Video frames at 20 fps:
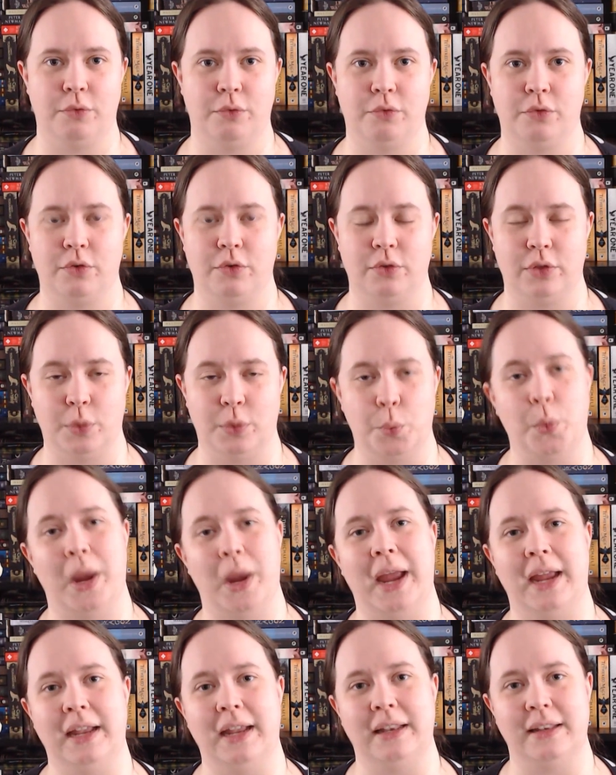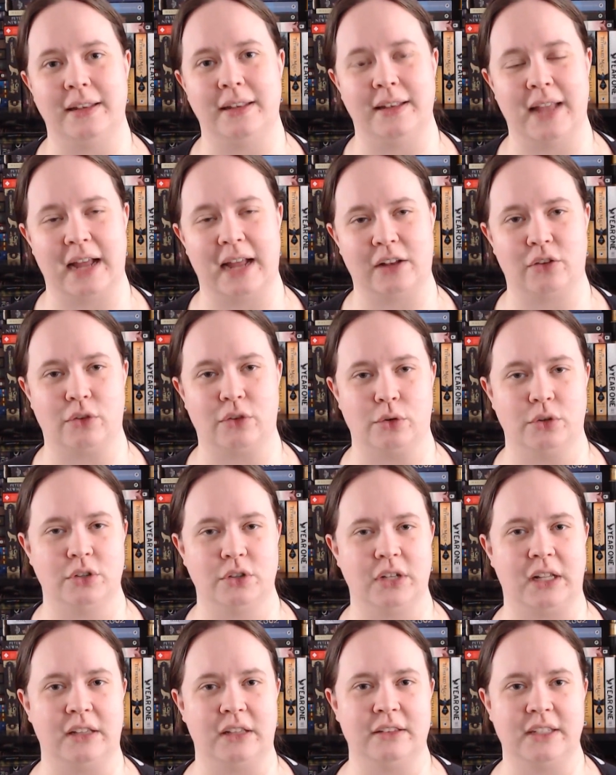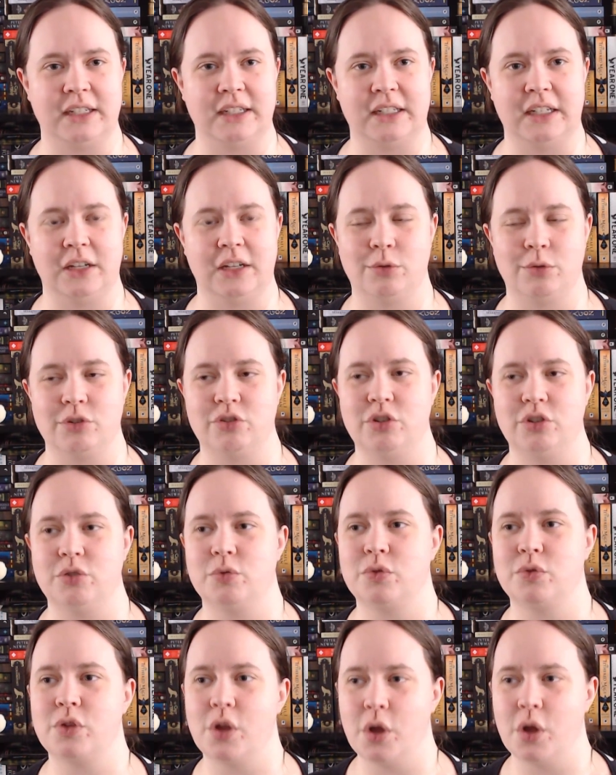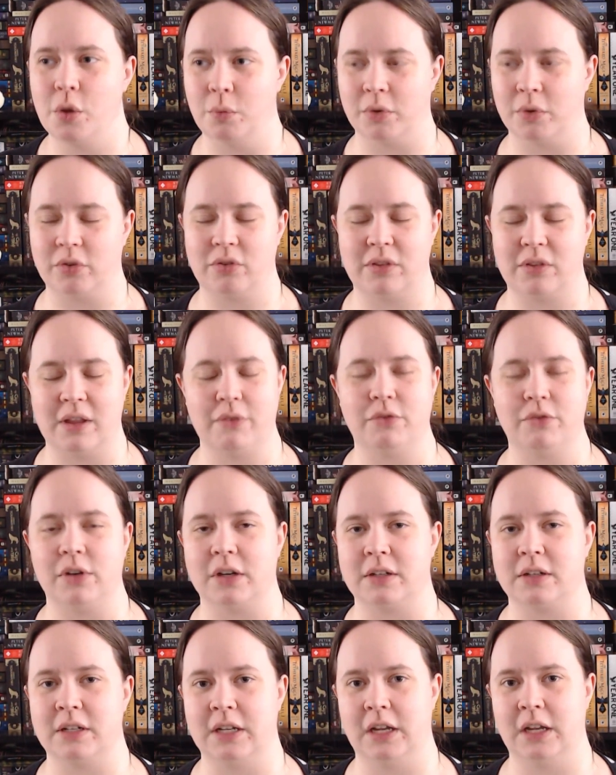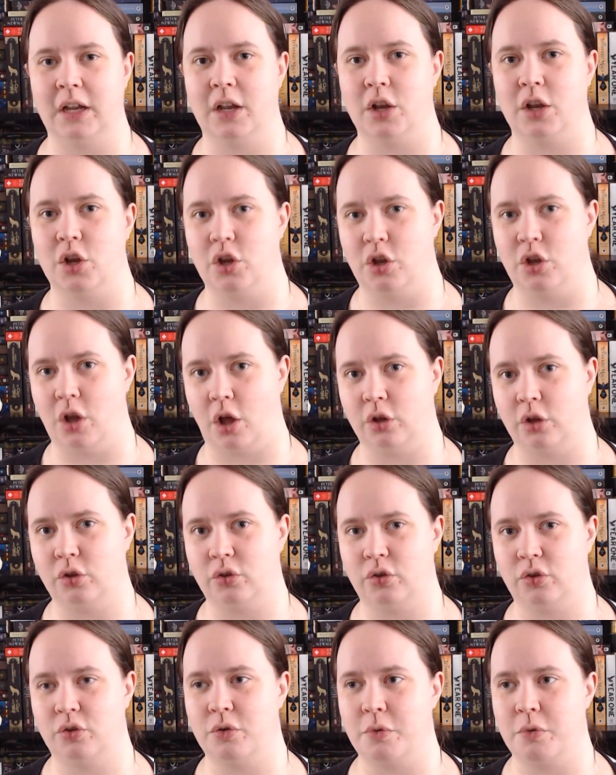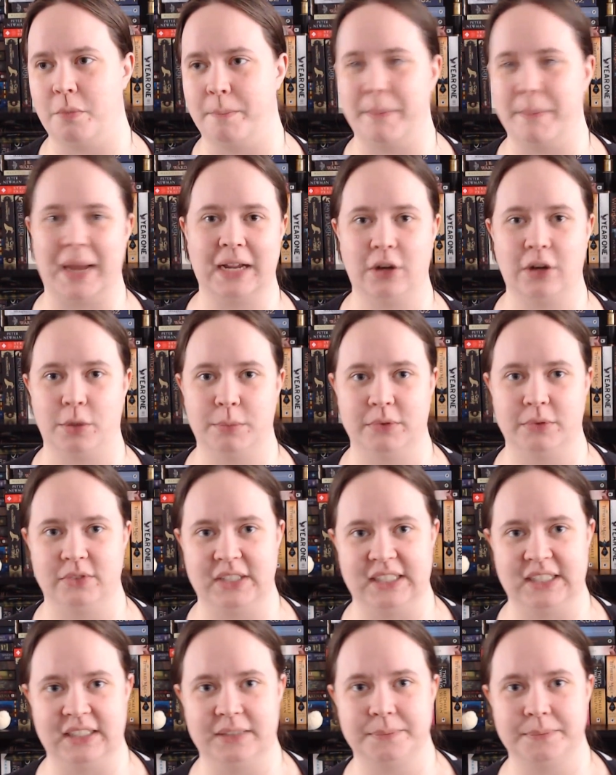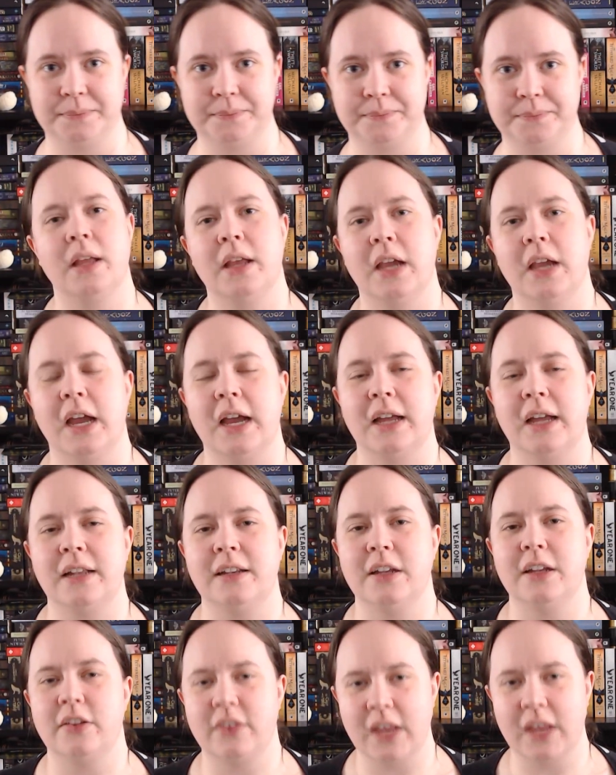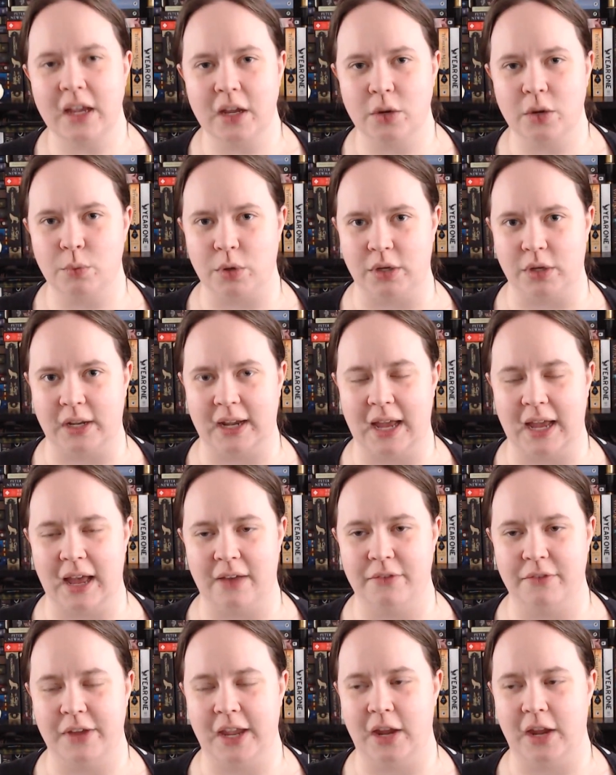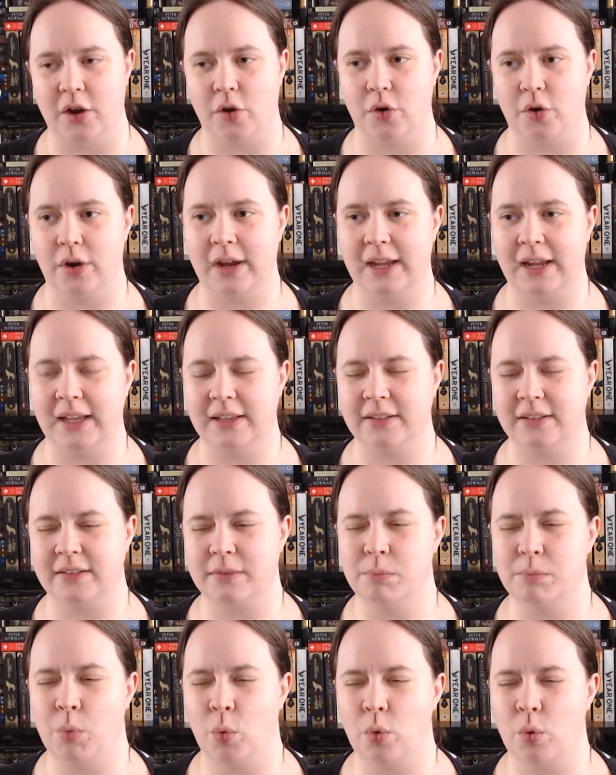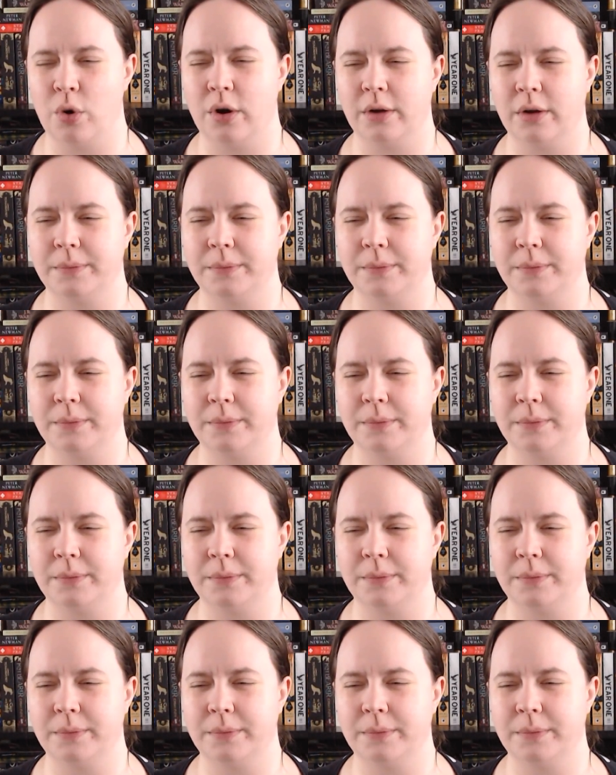the way that storytelling technique was used was definitely not my cup of tea. The second one I have here is more,